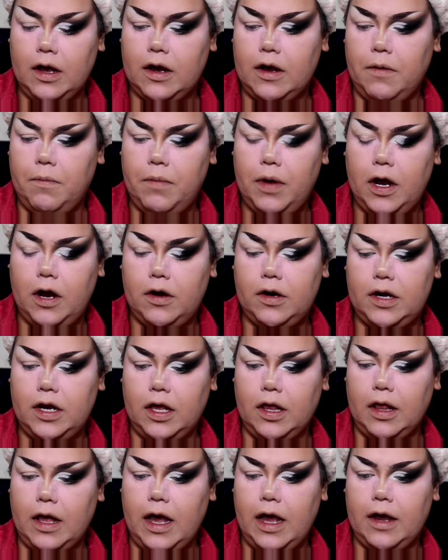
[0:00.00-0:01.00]
compared
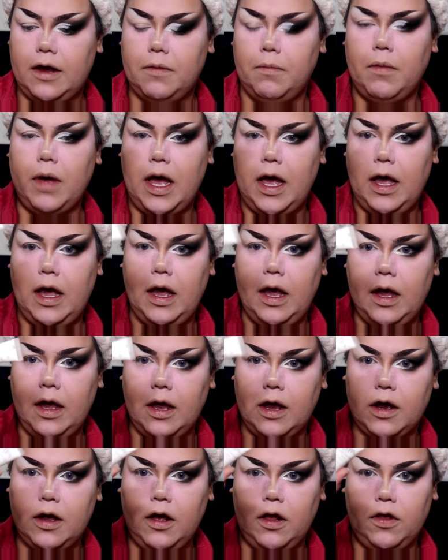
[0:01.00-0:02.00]
to like
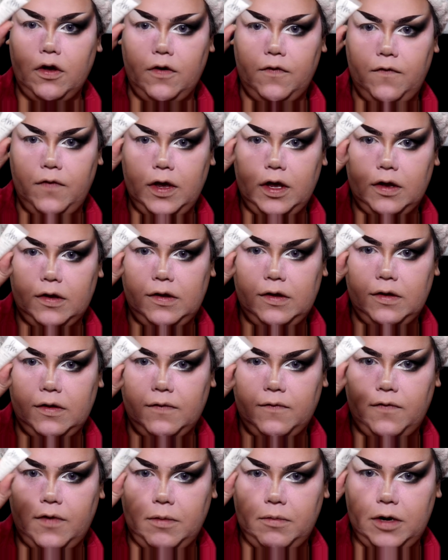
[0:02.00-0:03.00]
my color fix
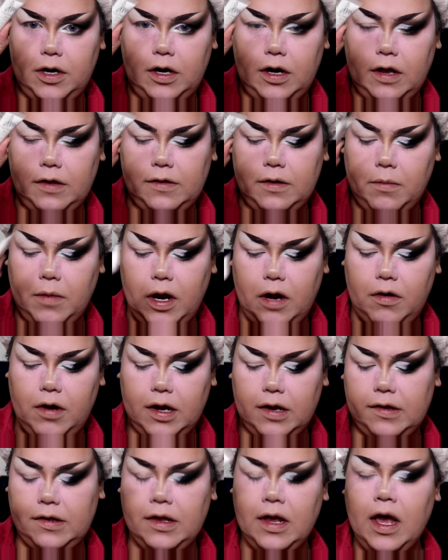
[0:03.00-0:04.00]
from Danessa
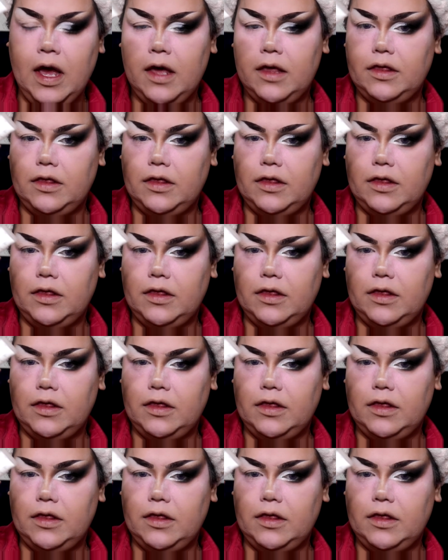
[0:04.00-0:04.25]
Myricks.